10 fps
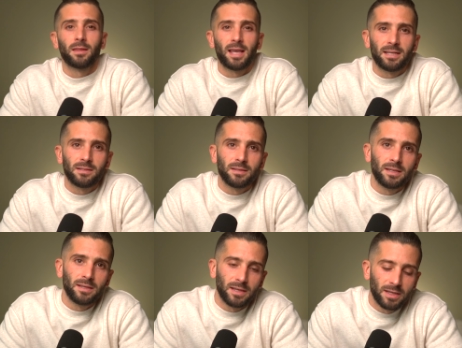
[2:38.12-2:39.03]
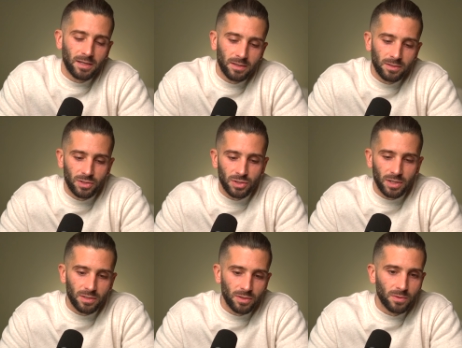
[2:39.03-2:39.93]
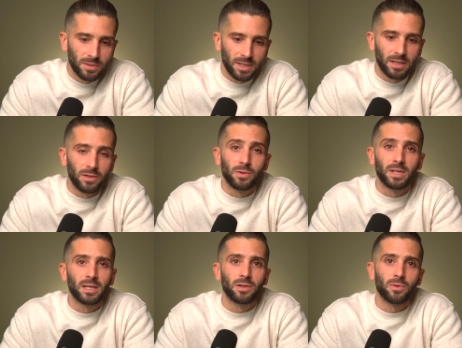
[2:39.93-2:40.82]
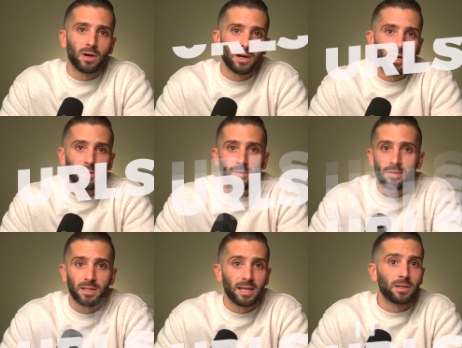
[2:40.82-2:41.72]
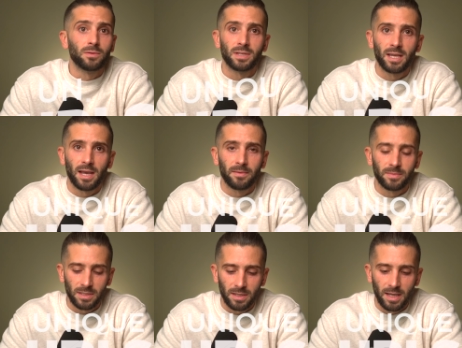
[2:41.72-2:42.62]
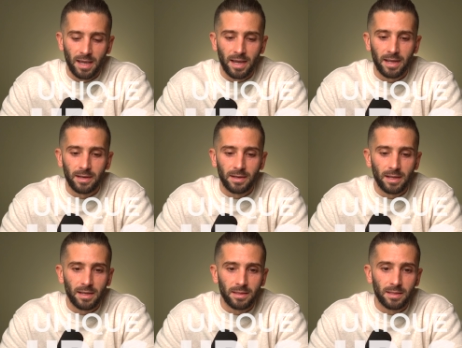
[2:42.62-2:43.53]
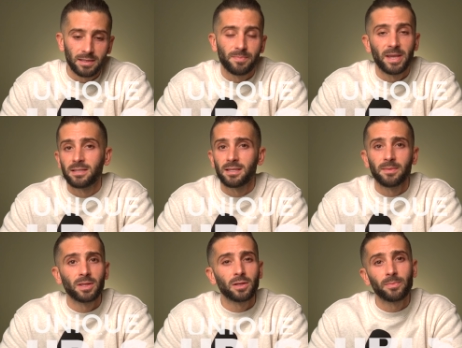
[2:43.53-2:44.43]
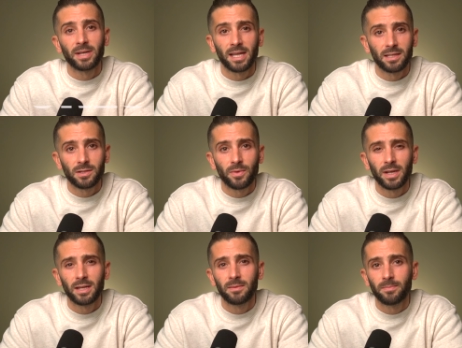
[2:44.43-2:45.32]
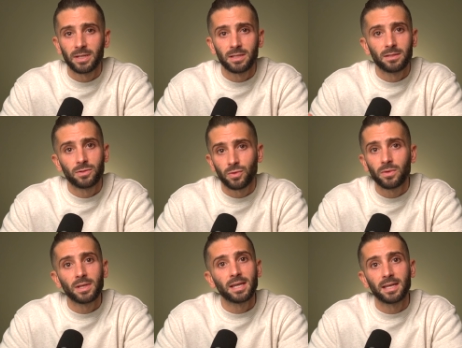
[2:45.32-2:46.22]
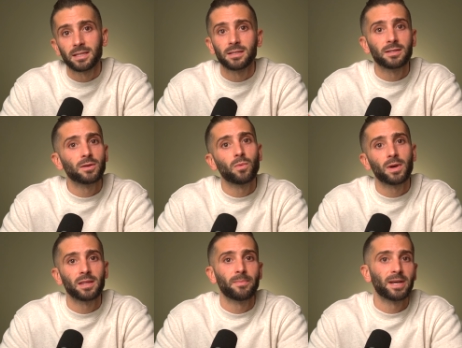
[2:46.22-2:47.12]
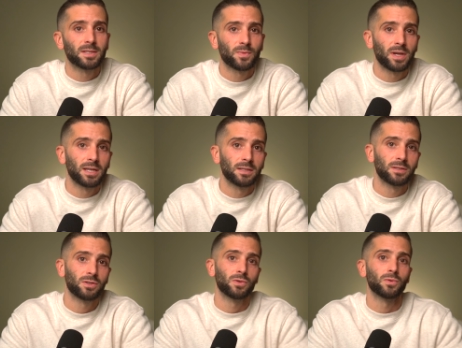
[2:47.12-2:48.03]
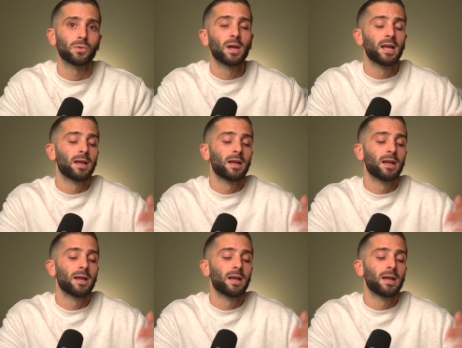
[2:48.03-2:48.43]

Lastly is just using unique URLs like UTMs. And this may seem a little bit antiquated, but truly it's still one of the best ways to